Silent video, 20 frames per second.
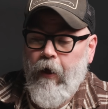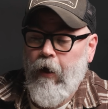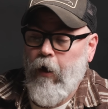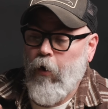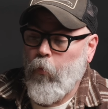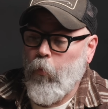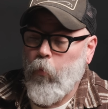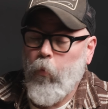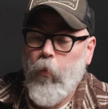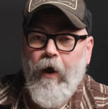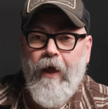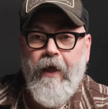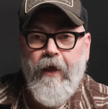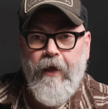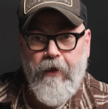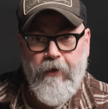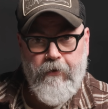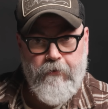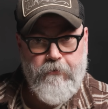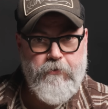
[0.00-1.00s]
a
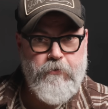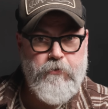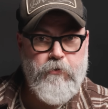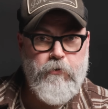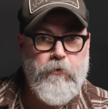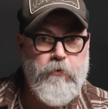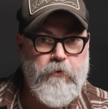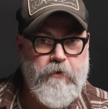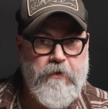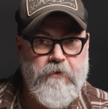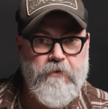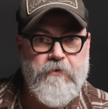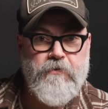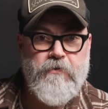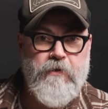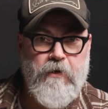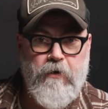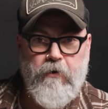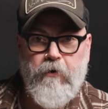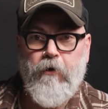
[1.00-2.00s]
way to
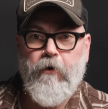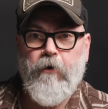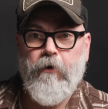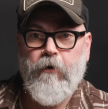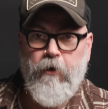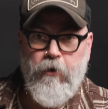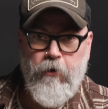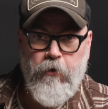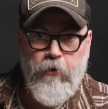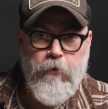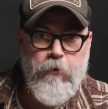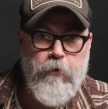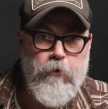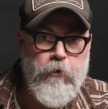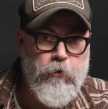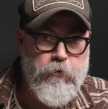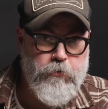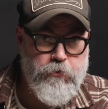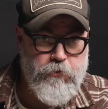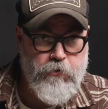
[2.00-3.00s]
consider
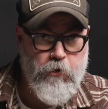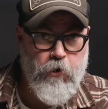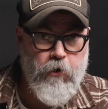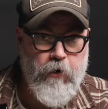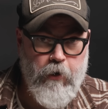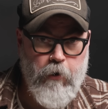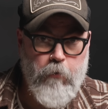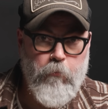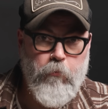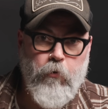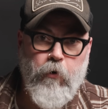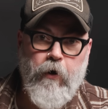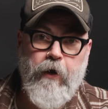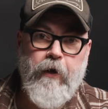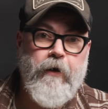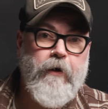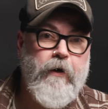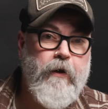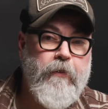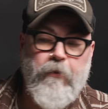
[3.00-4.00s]
your starting
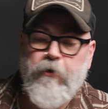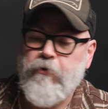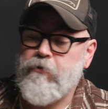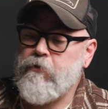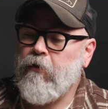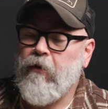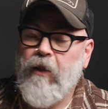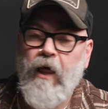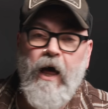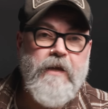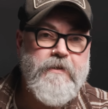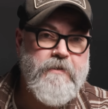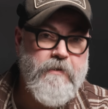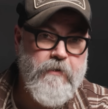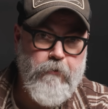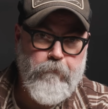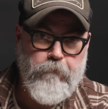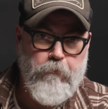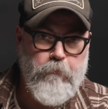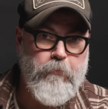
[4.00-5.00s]
point. There's lots
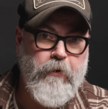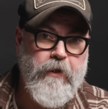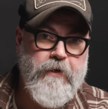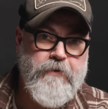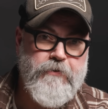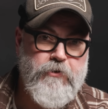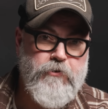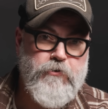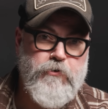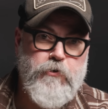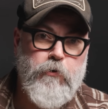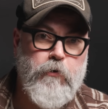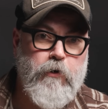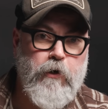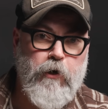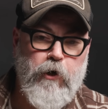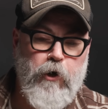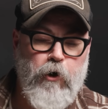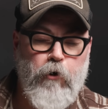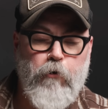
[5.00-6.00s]
of different places you
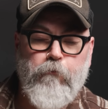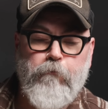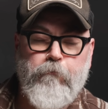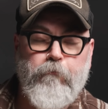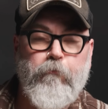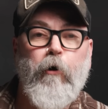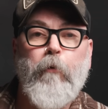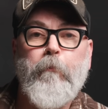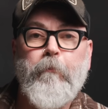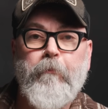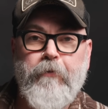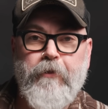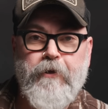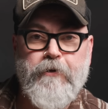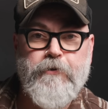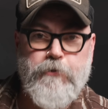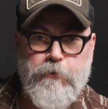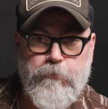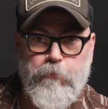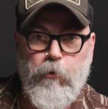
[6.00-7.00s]
can go from
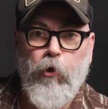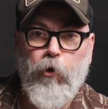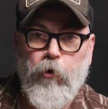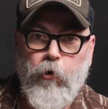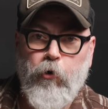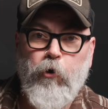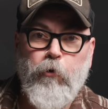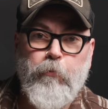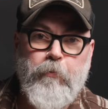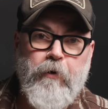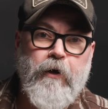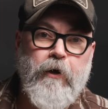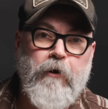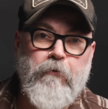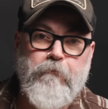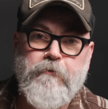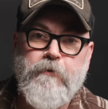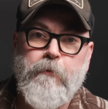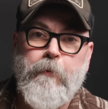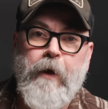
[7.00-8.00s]
this small grouping
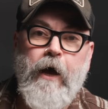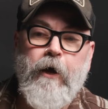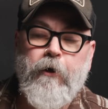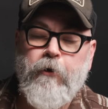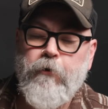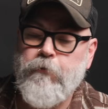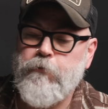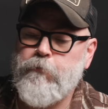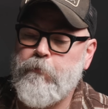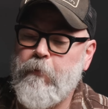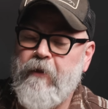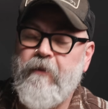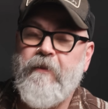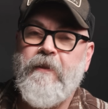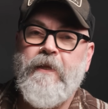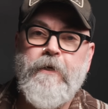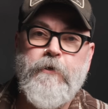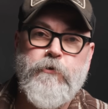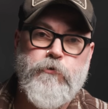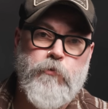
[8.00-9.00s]
of tobaccos, but
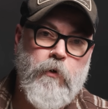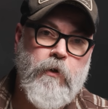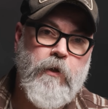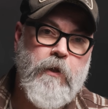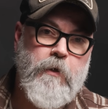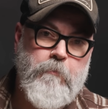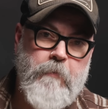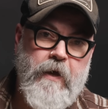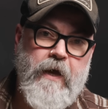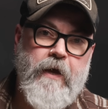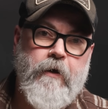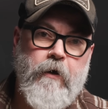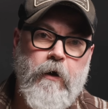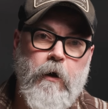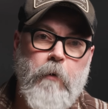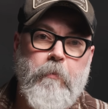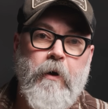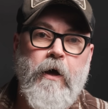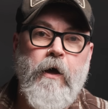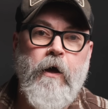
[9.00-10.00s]
these really make
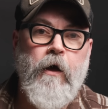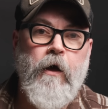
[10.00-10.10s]
up